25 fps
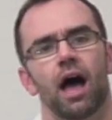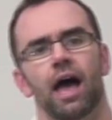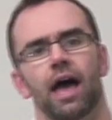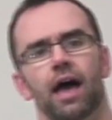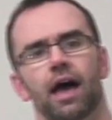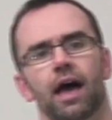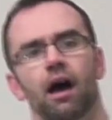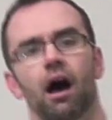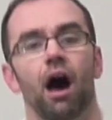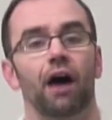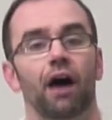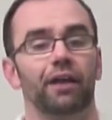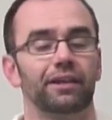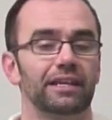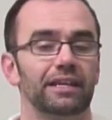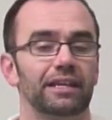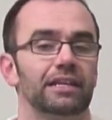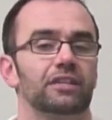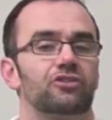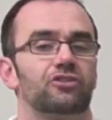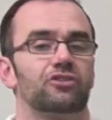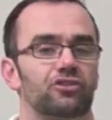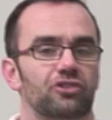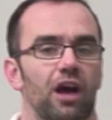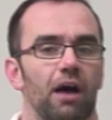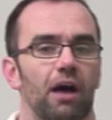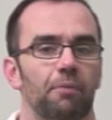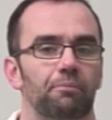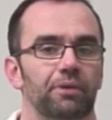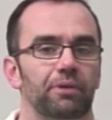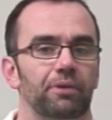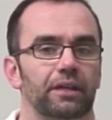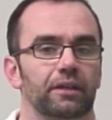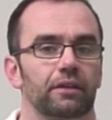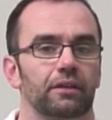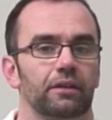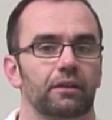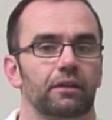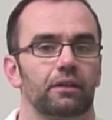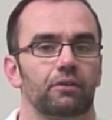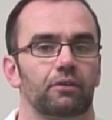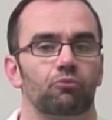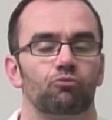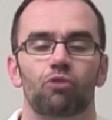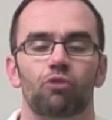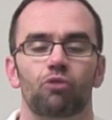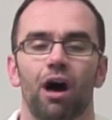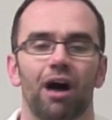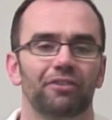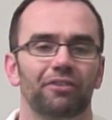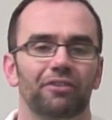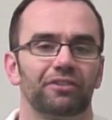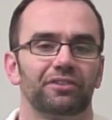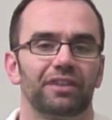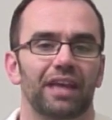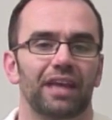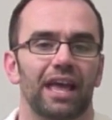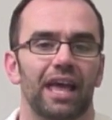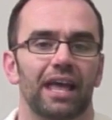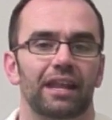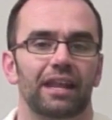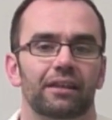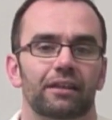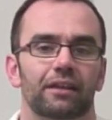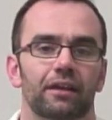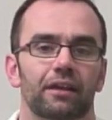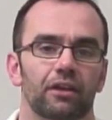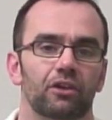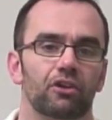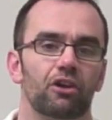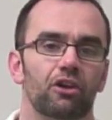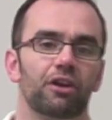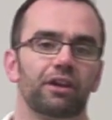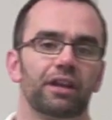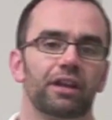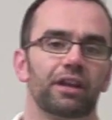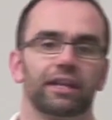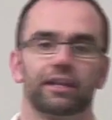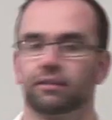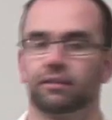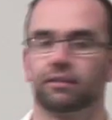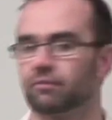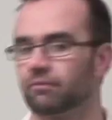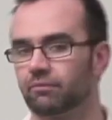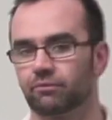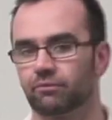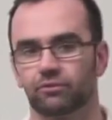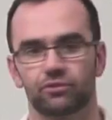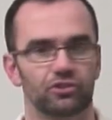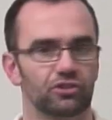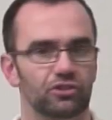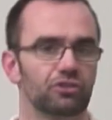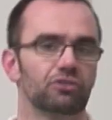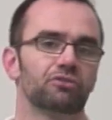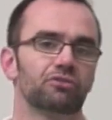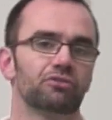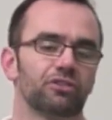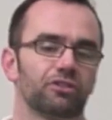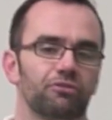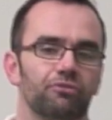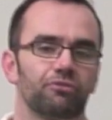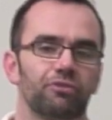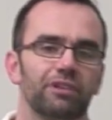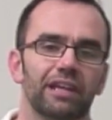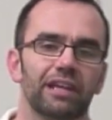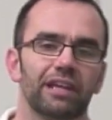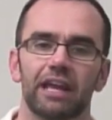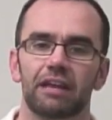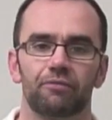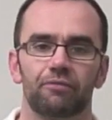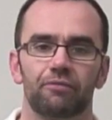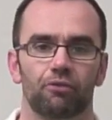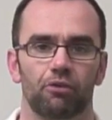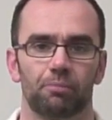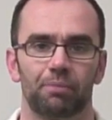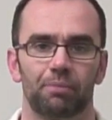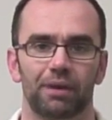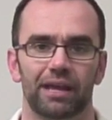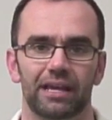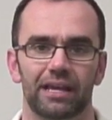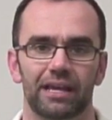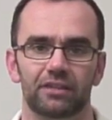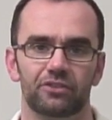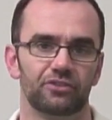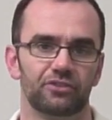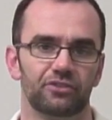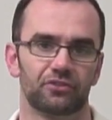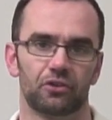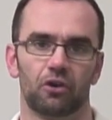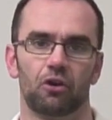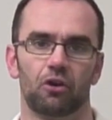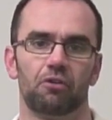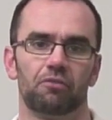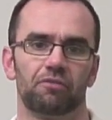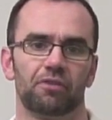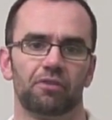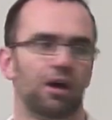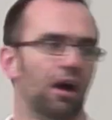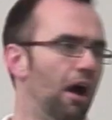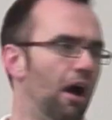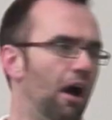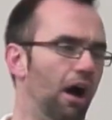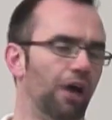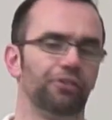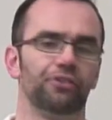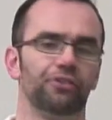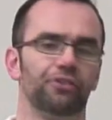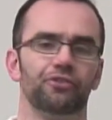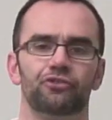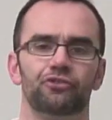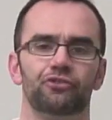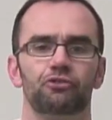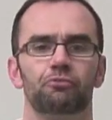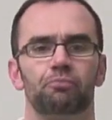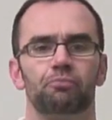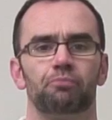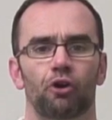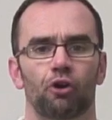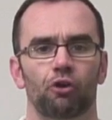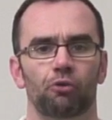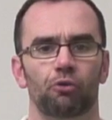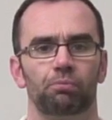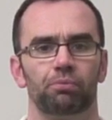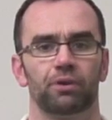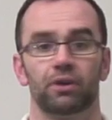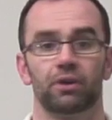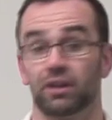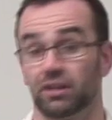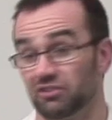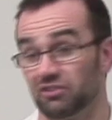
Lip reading: on each topic, rather than learning 2 to 3 A4 pages off on the new Pope.